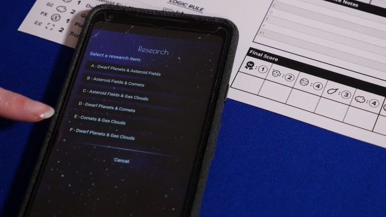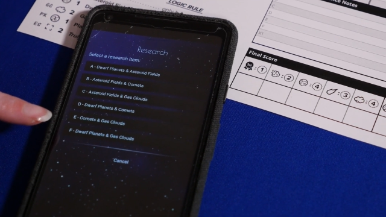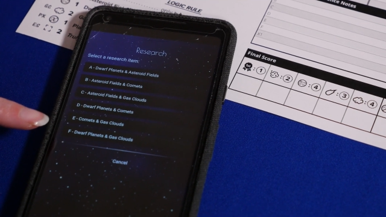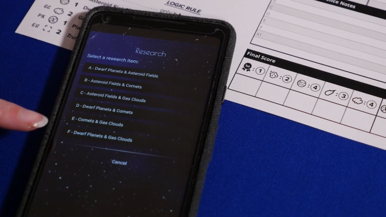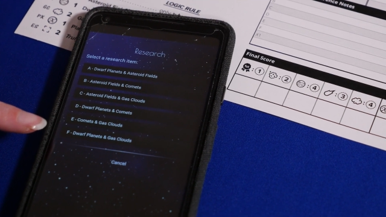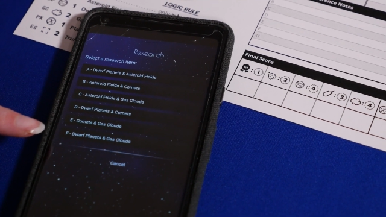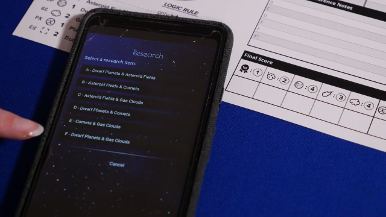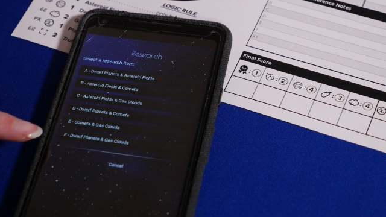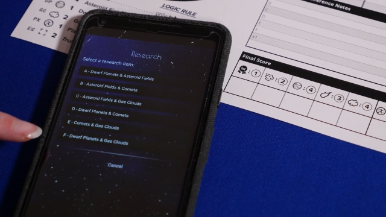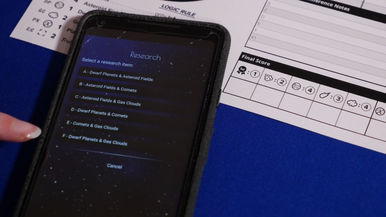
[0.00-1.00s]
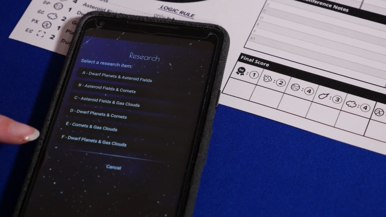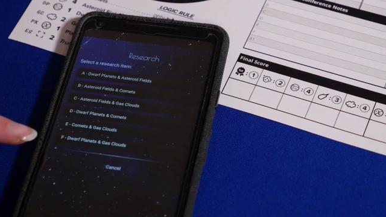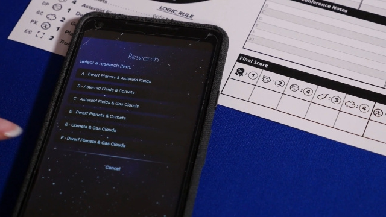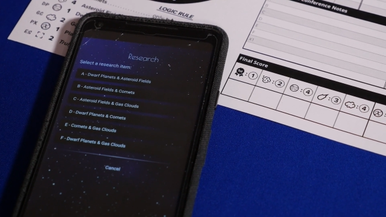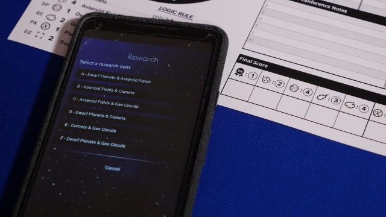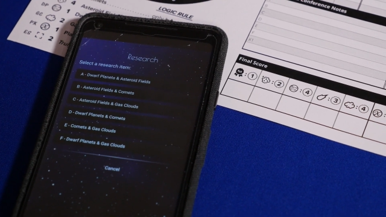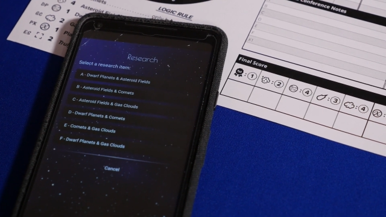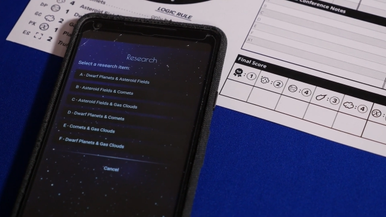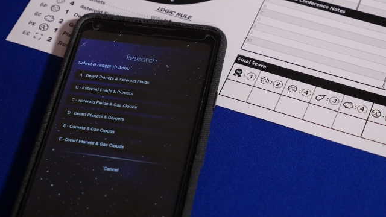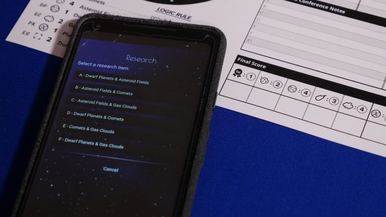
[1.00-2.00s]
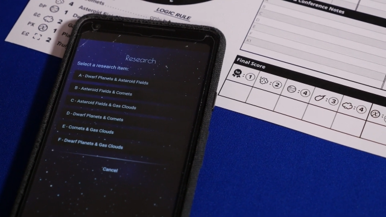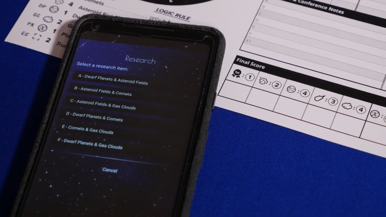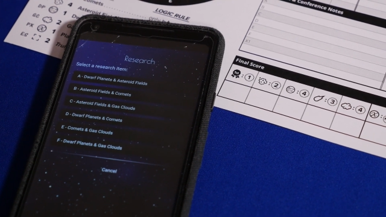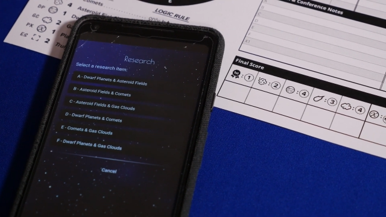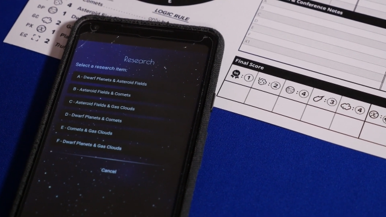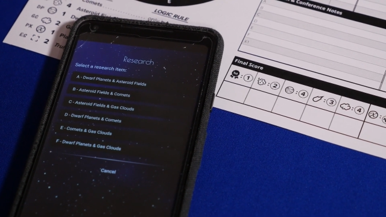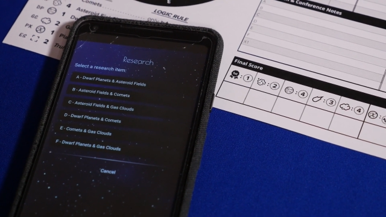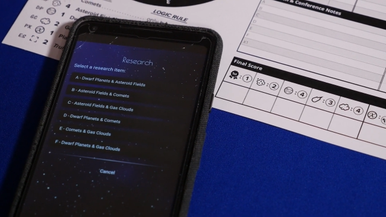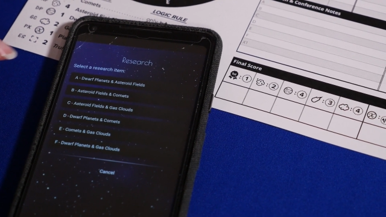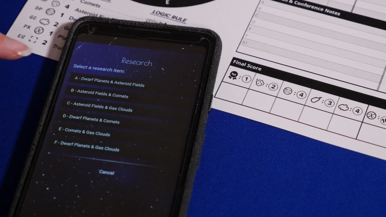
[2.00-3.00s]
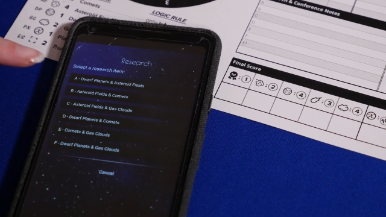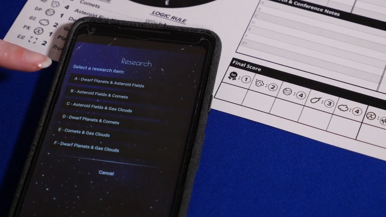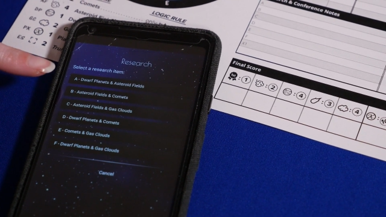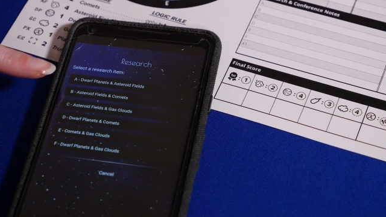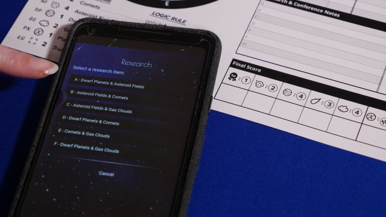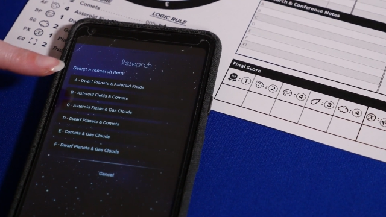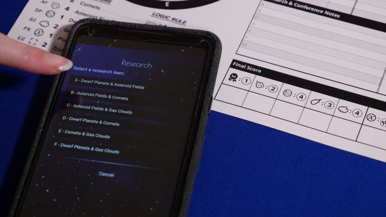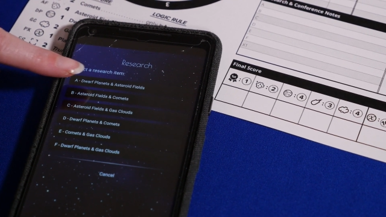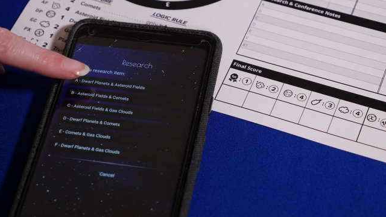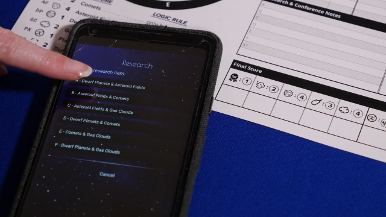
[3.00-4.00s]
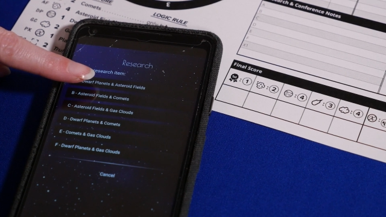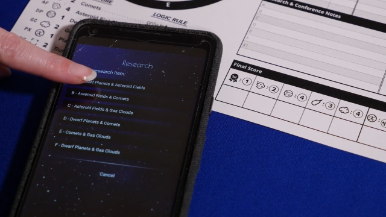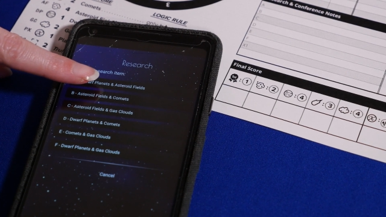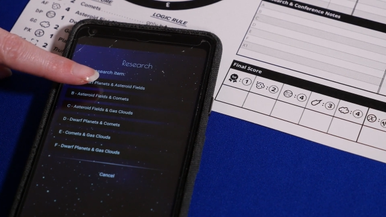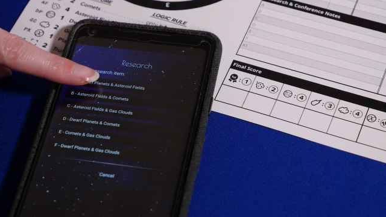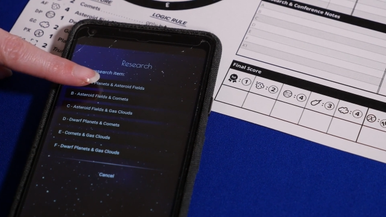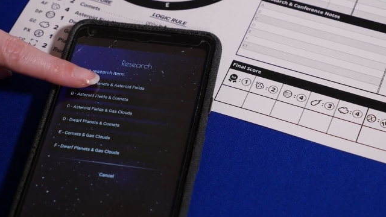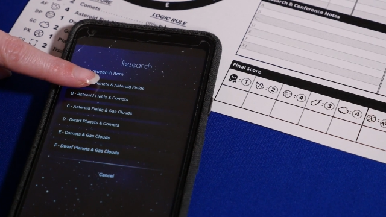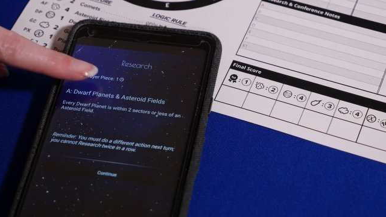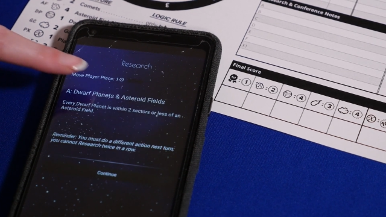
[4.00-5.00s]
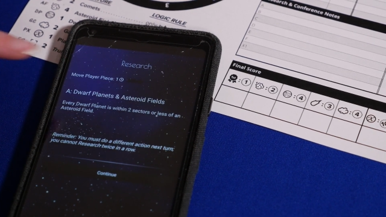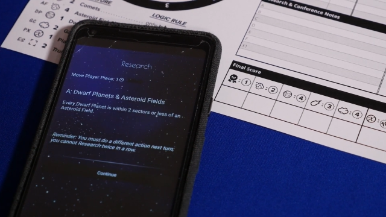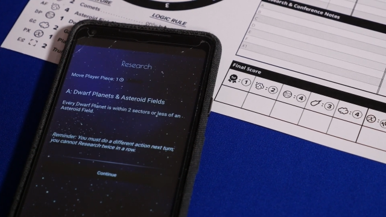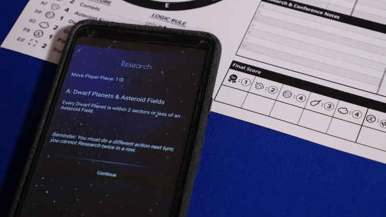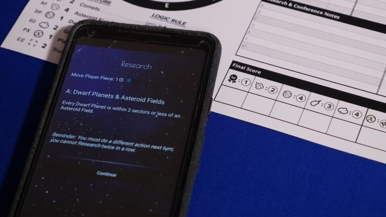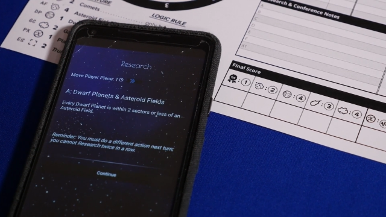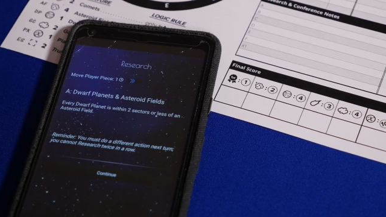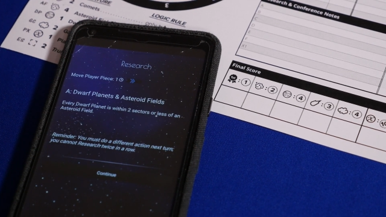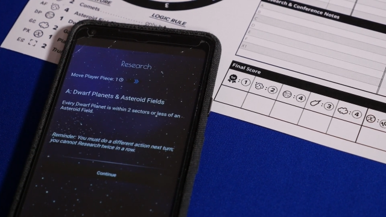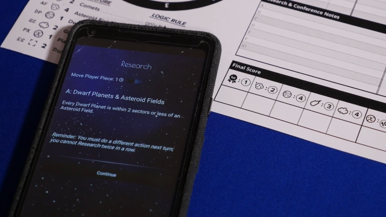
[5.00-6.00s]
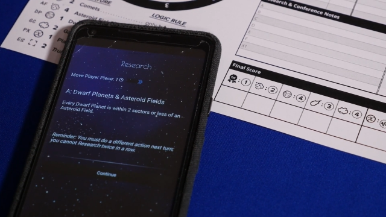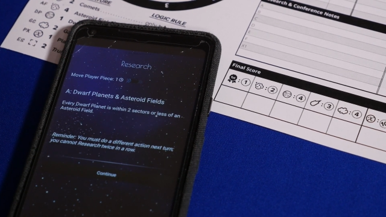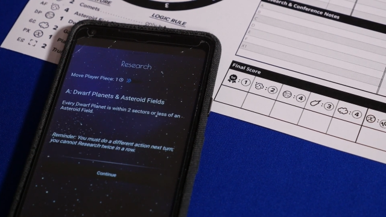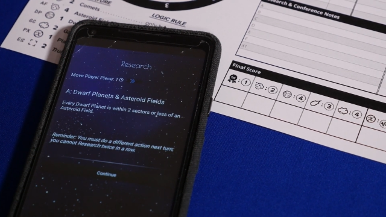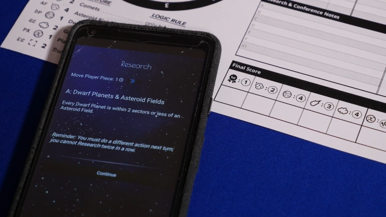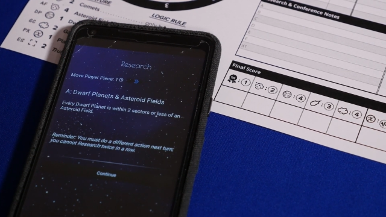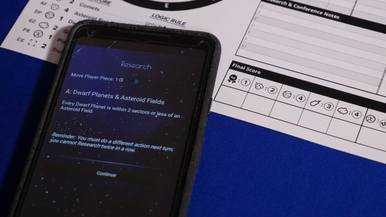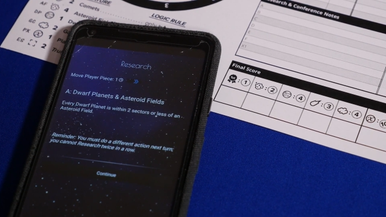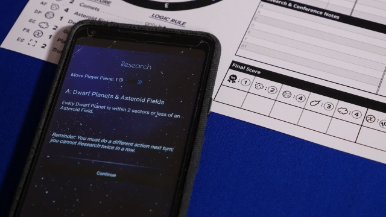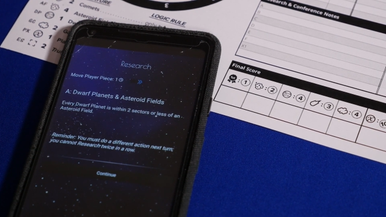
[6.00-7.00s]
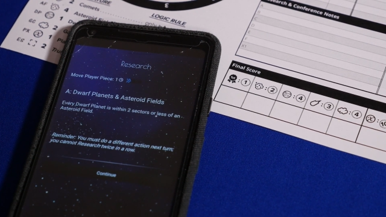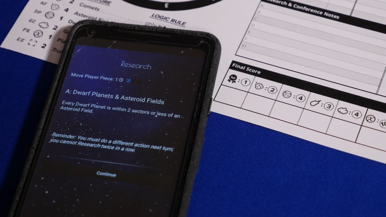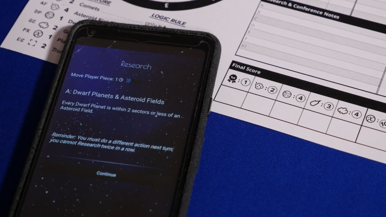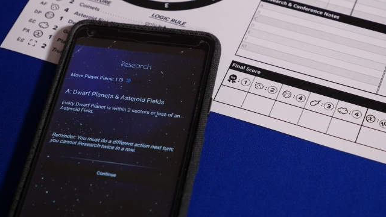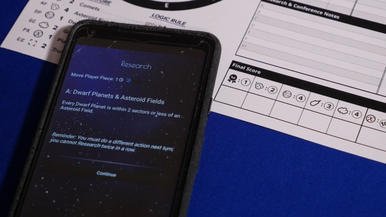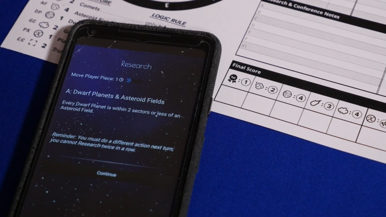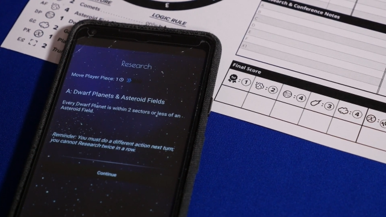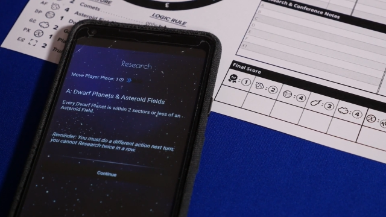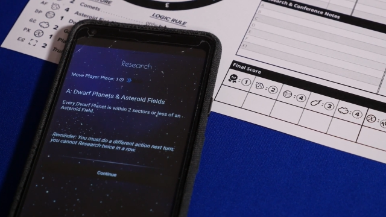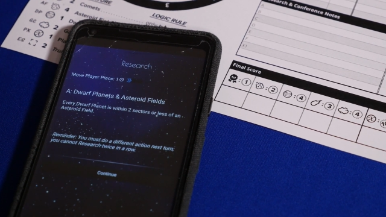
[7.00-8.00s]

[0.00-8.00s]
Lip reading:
Nobody's mouth can be seen.